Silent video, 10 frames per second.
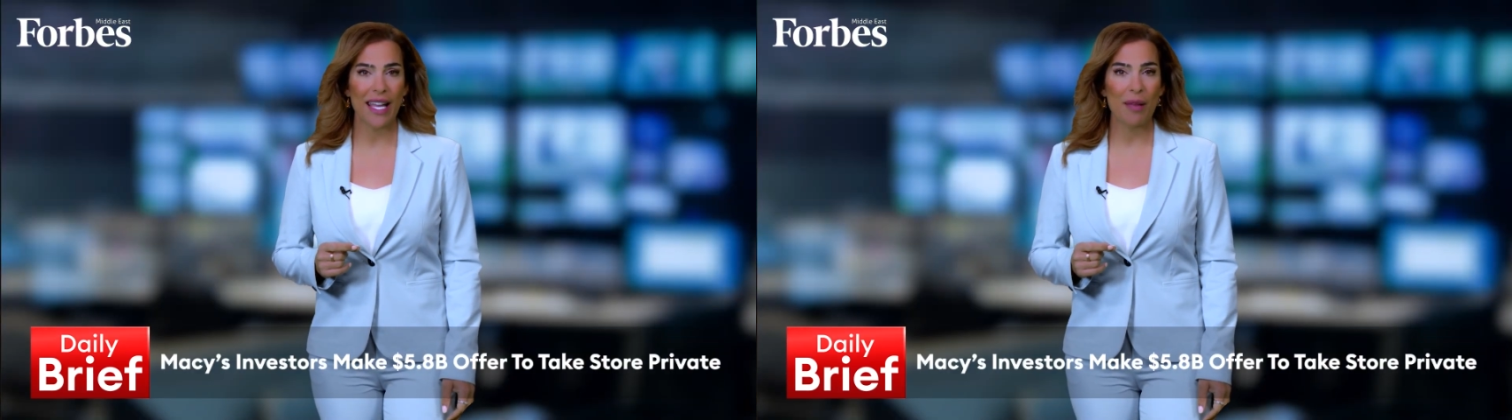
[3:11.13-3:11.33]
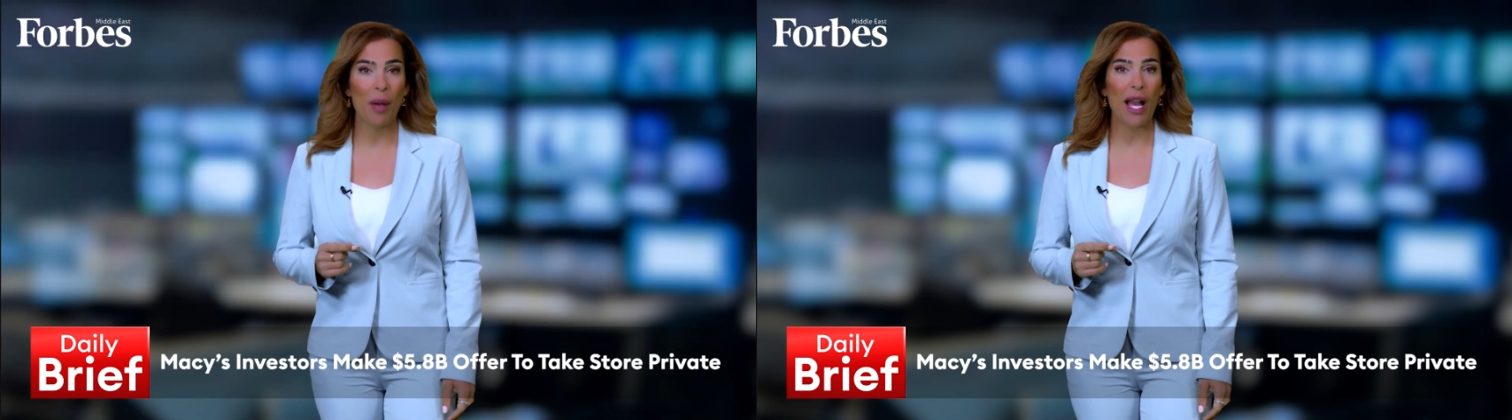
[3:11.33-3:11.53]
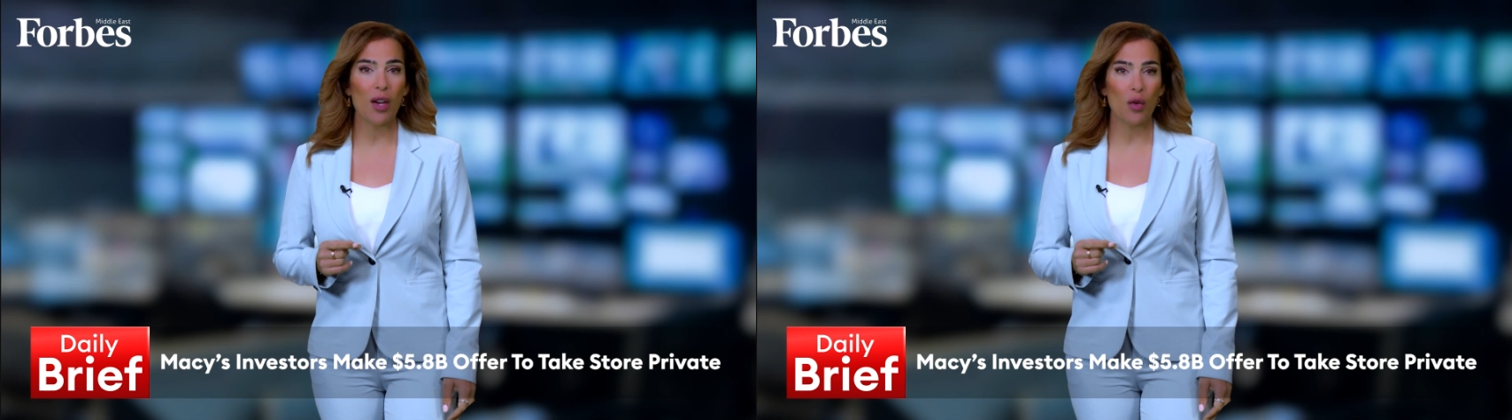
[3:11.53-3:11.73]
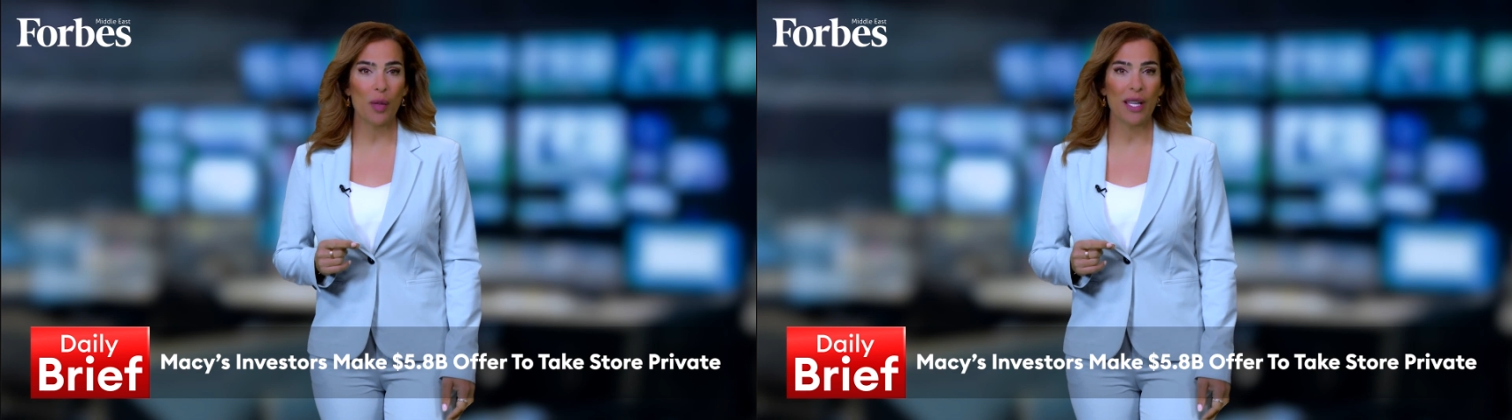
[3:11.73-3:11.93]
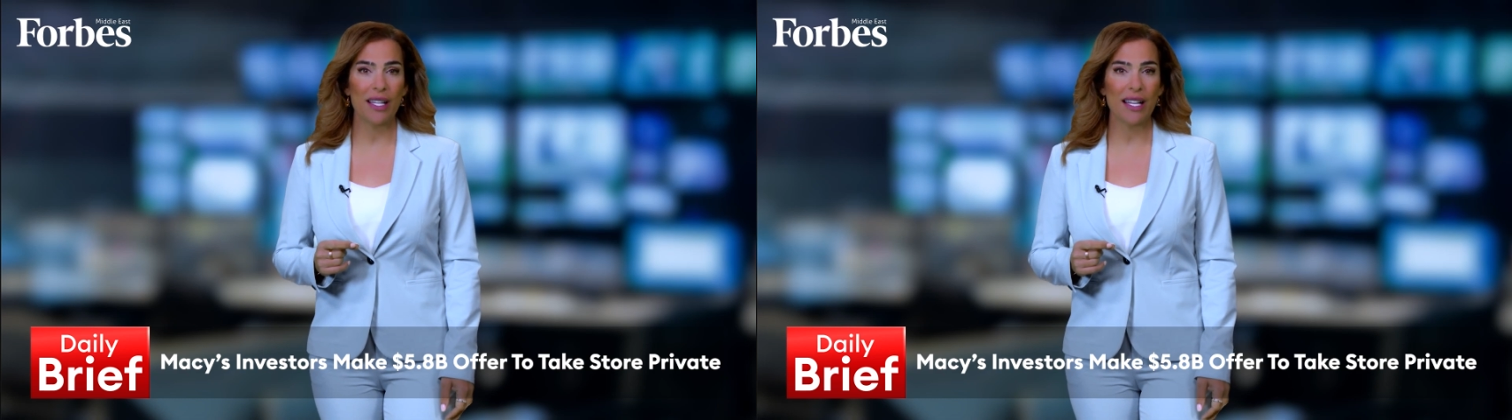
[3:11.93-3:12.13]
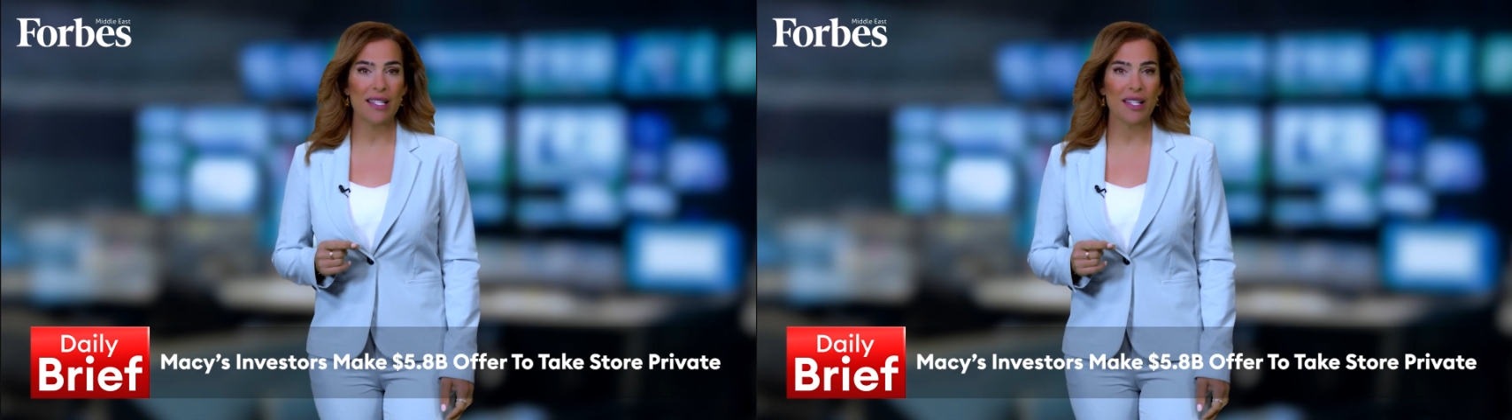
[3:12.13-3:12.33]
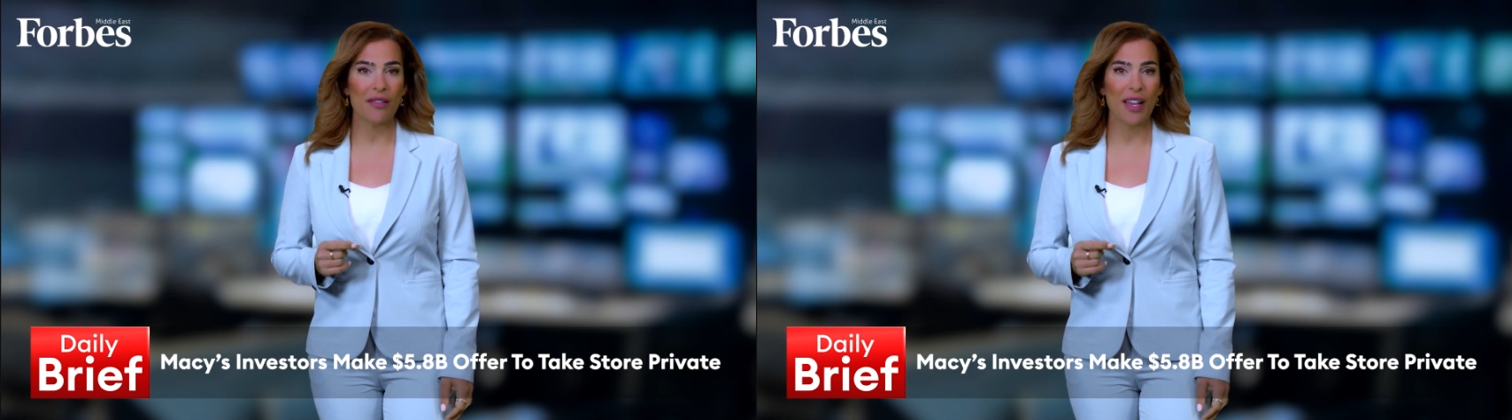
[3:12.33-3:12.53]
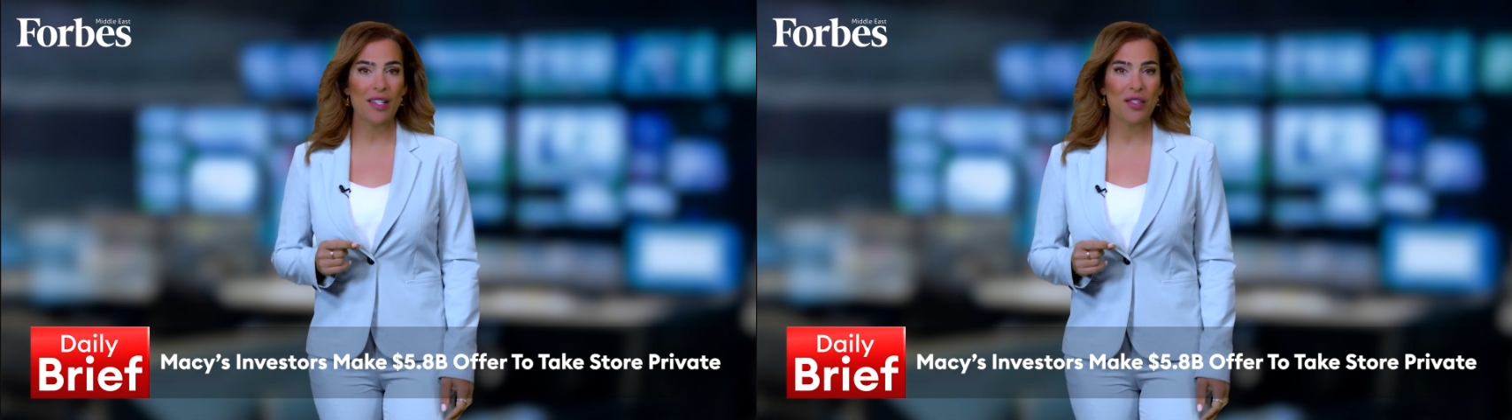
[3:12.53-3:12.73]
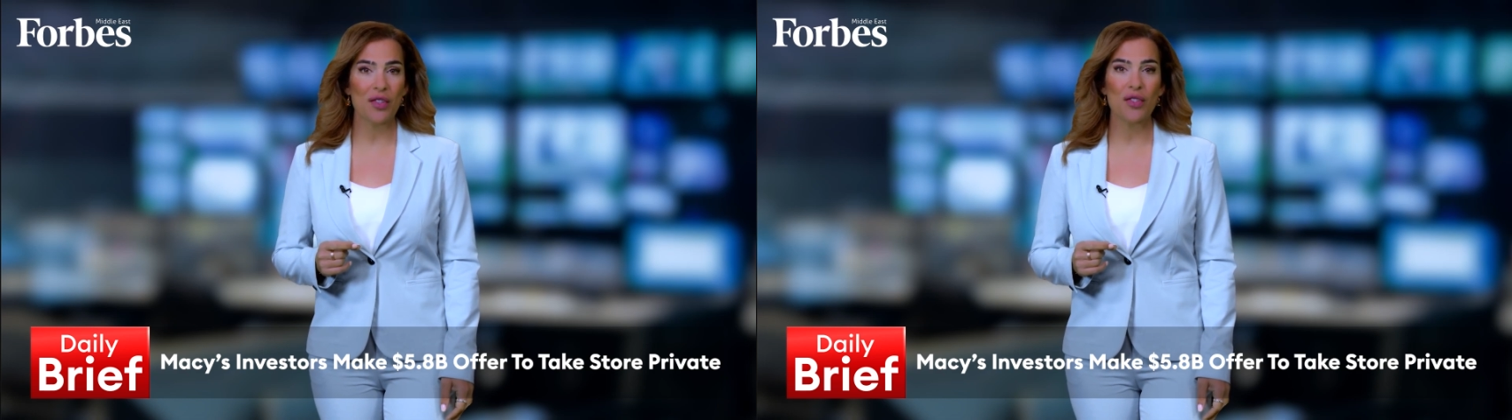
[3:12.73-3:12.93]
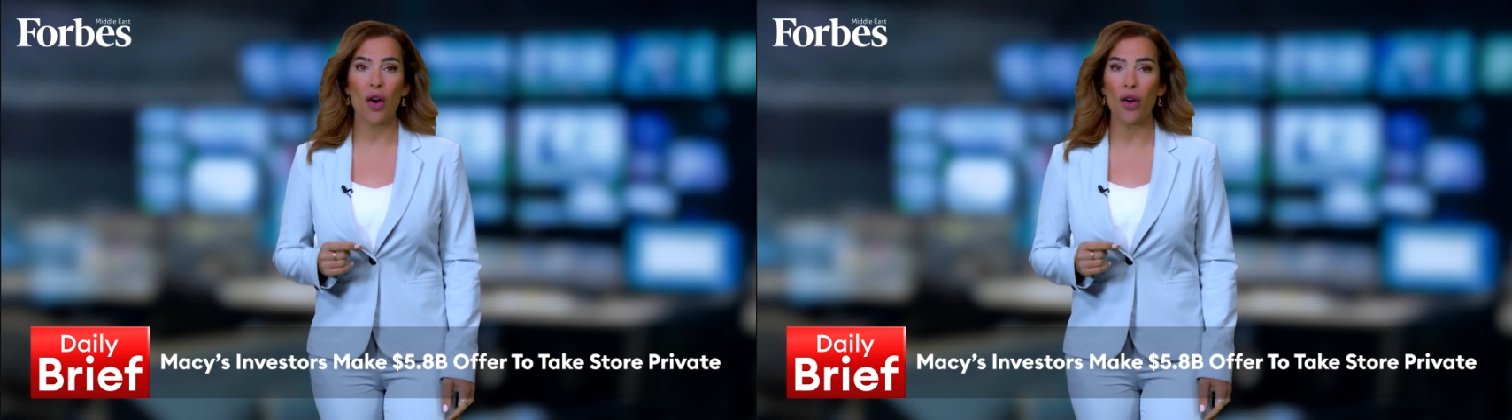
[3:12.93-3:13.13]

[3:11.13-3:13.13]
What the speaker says: a buyout bid as investors